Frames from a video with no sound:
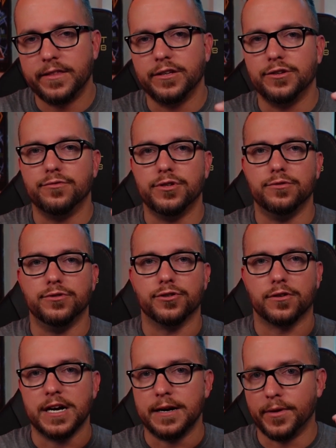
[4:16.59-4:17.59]
that you use
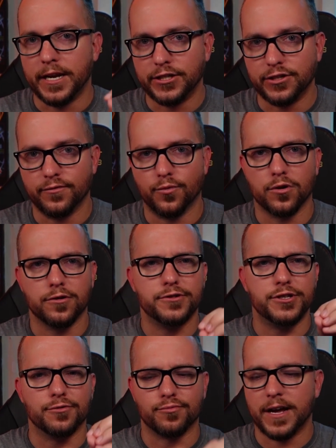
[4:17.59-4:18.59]
your combination of
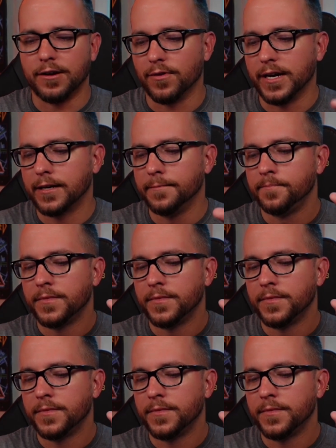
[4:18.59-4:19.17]
words, your rhetoric,